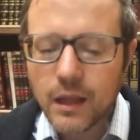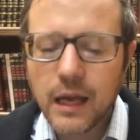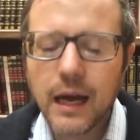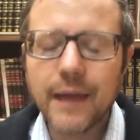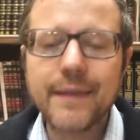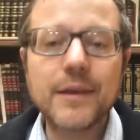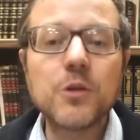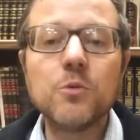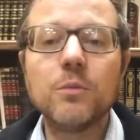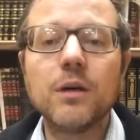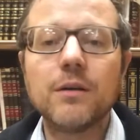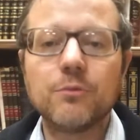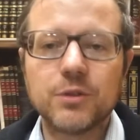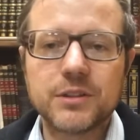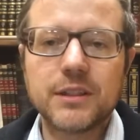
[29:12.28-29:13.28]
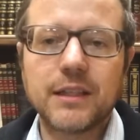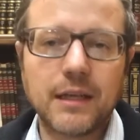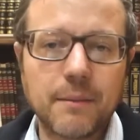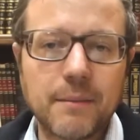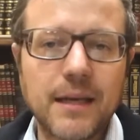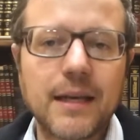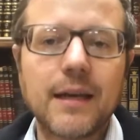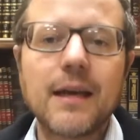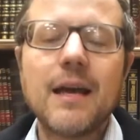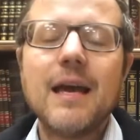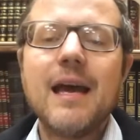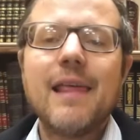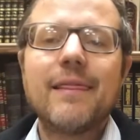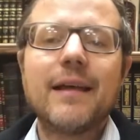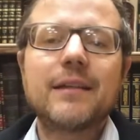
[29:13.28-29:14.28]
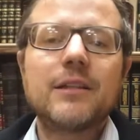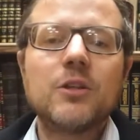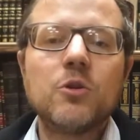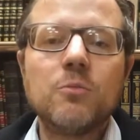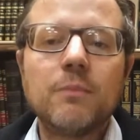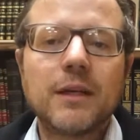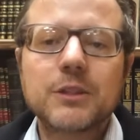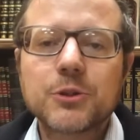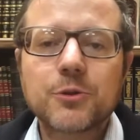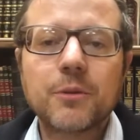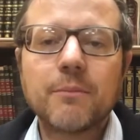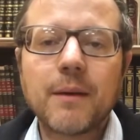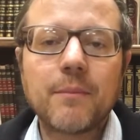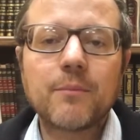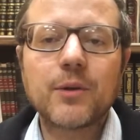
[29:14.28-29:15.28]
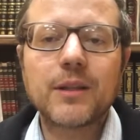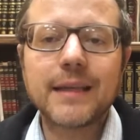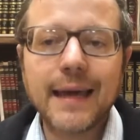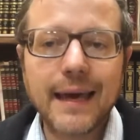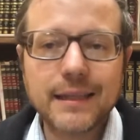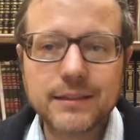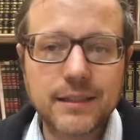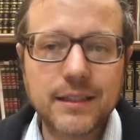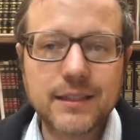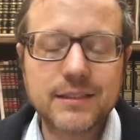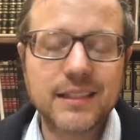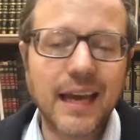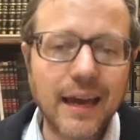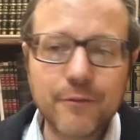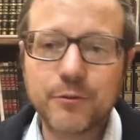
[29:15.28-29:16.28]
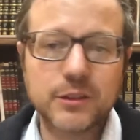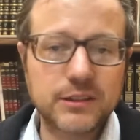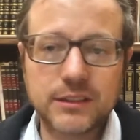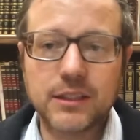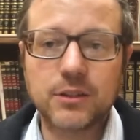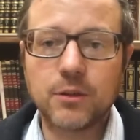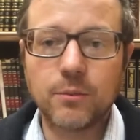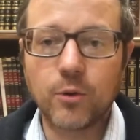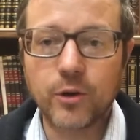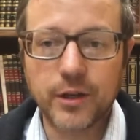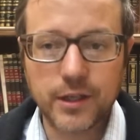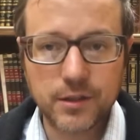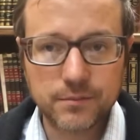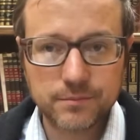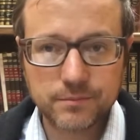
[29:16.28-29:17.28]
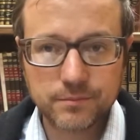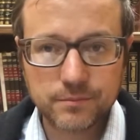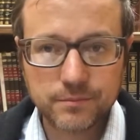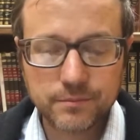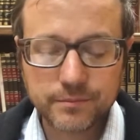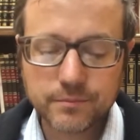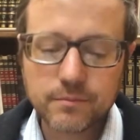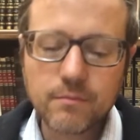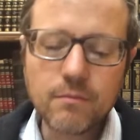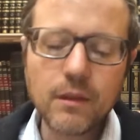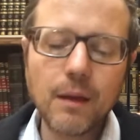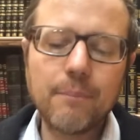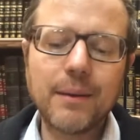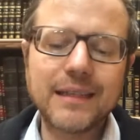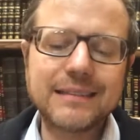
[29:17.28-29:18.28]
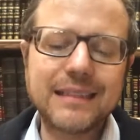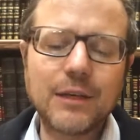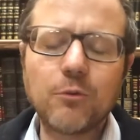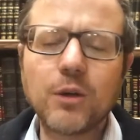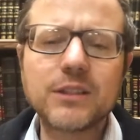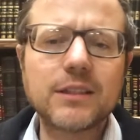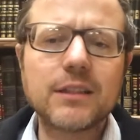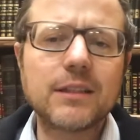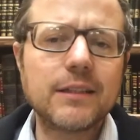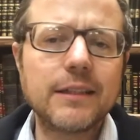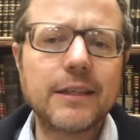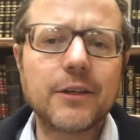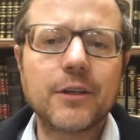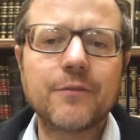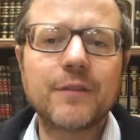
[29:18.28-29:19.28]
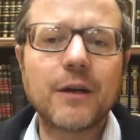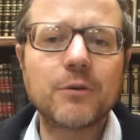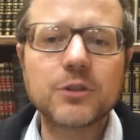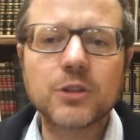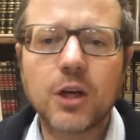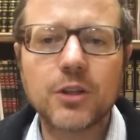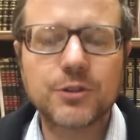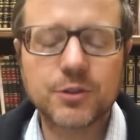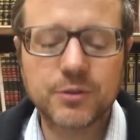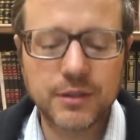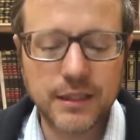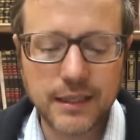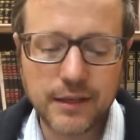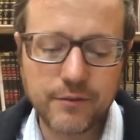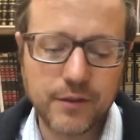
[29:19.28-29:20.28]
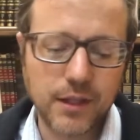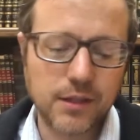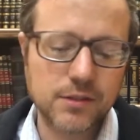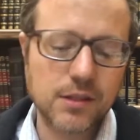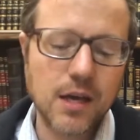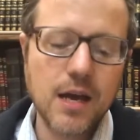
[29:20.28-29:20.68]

that we'll see it in a minute, that you must remember the Exodus every single morning. But it wasn't clear if that was also in the evenings.